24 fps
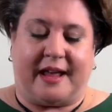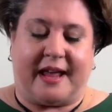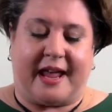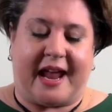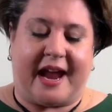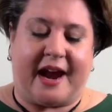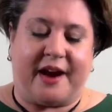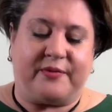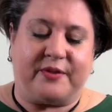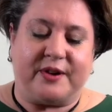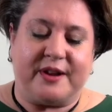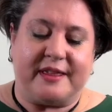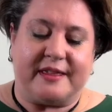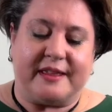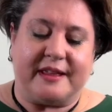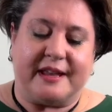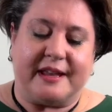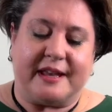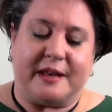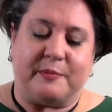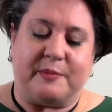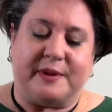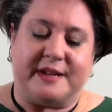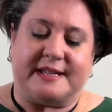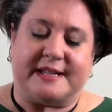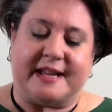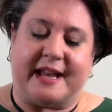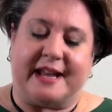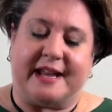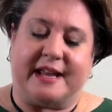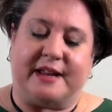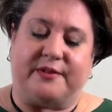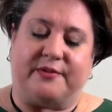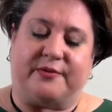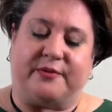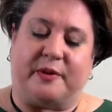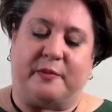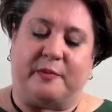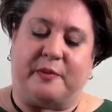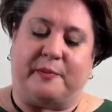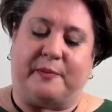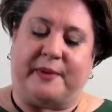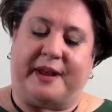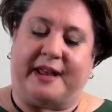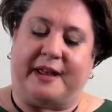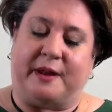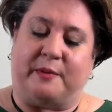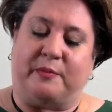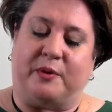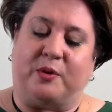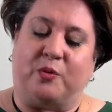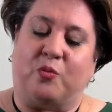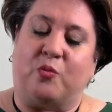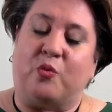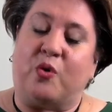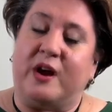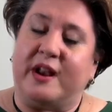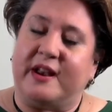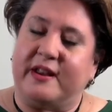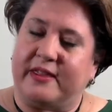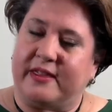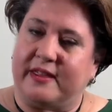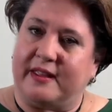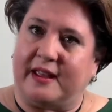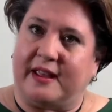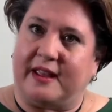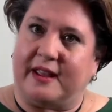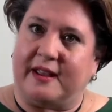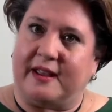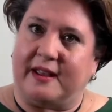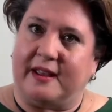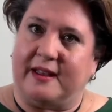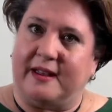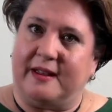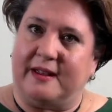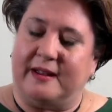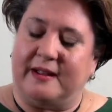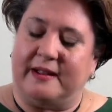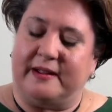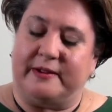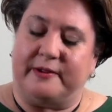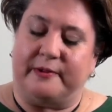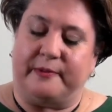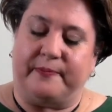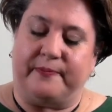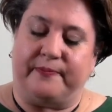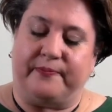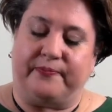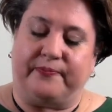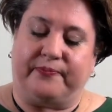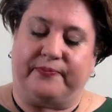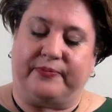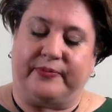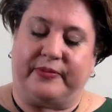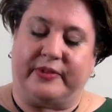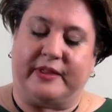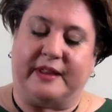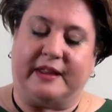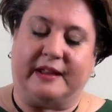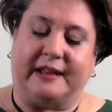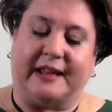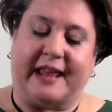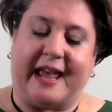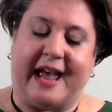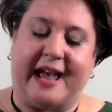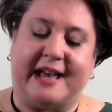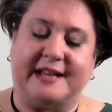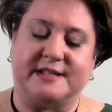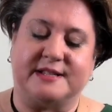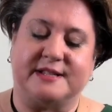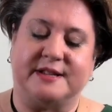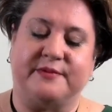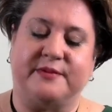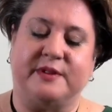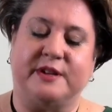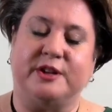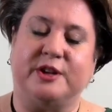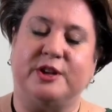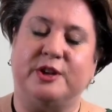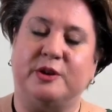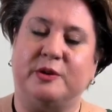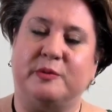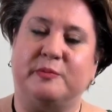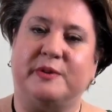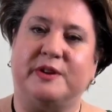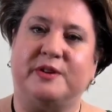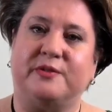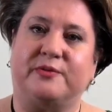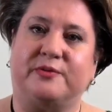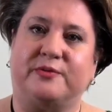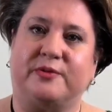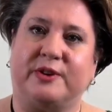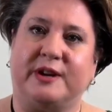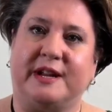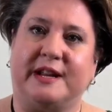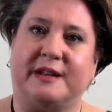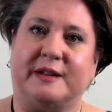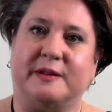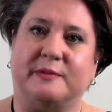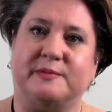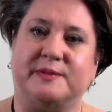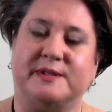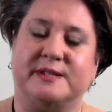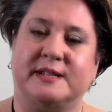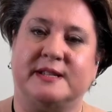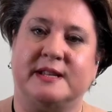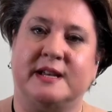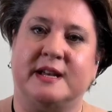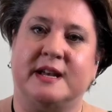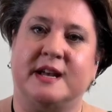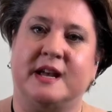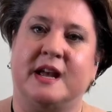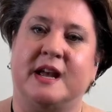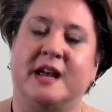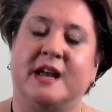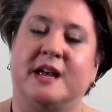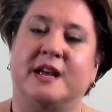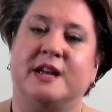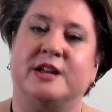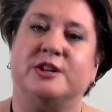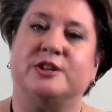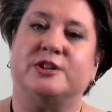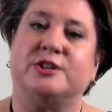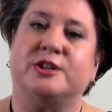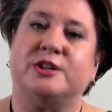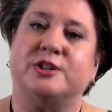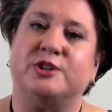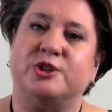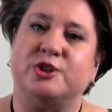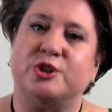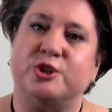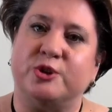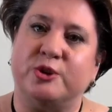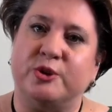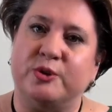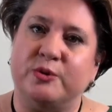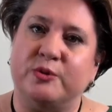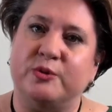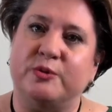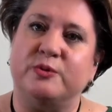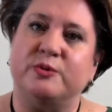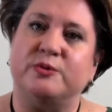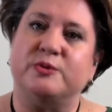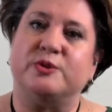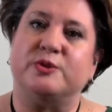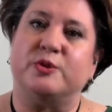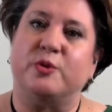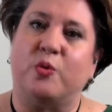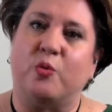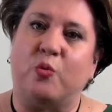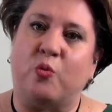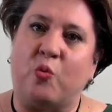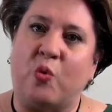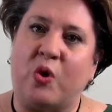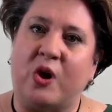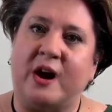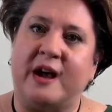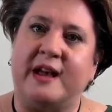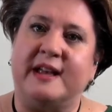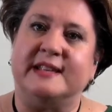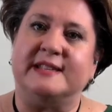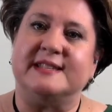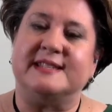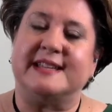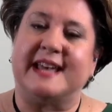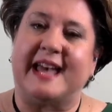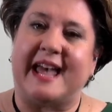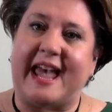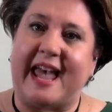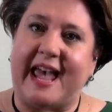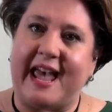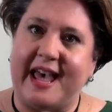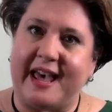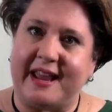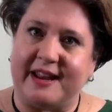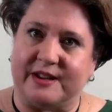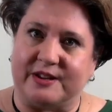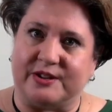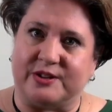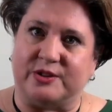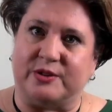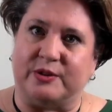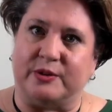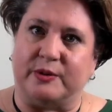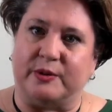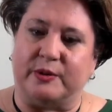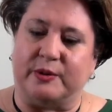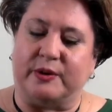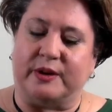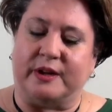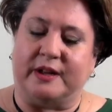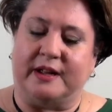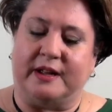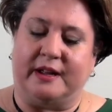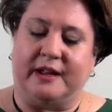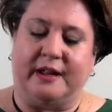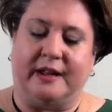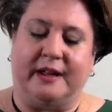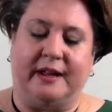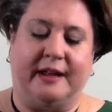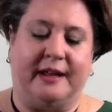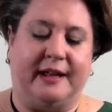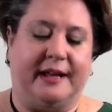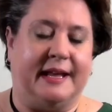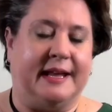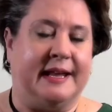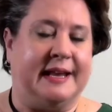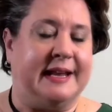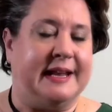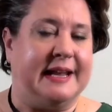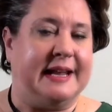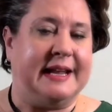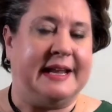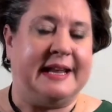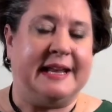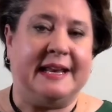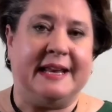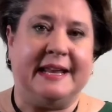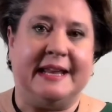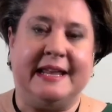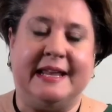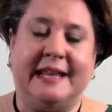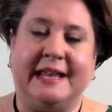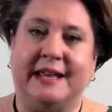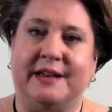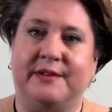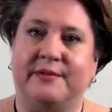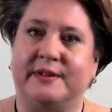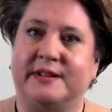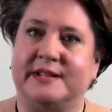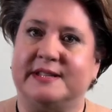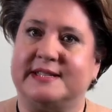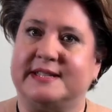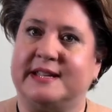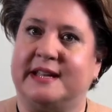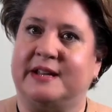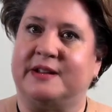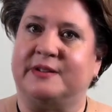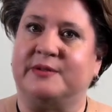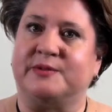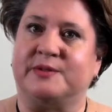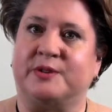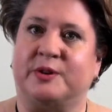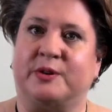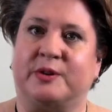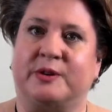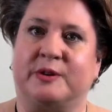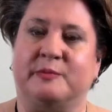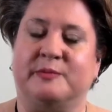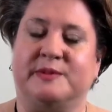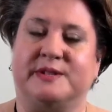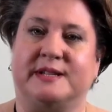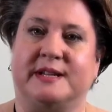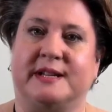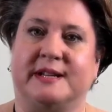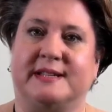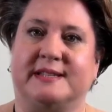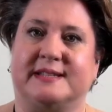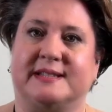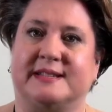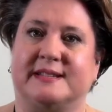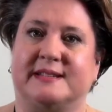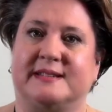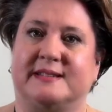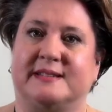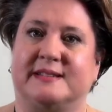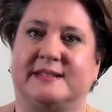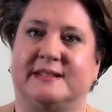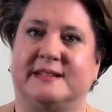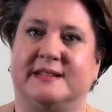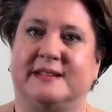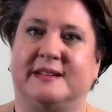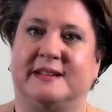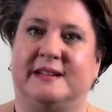Everything can be taken from a man, but one thing, the last of the human freedoms, to choose one's attitude in any given set of circumstances.